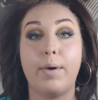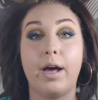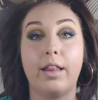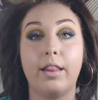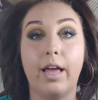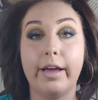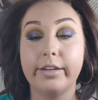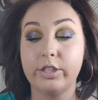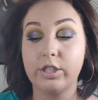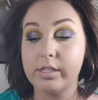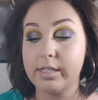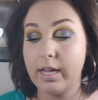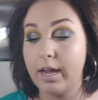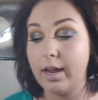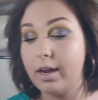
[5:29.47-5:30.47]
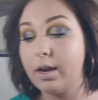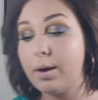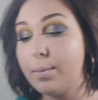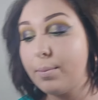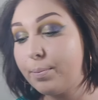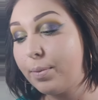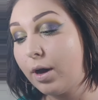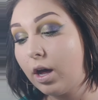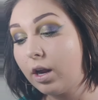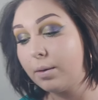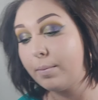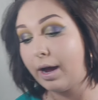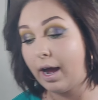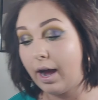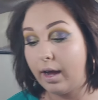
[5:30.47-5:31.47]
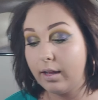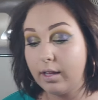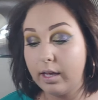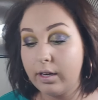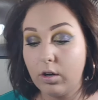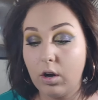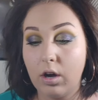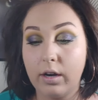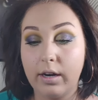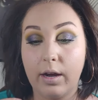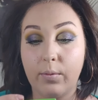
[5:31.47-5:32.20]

my lashes and bottom eyeliner on.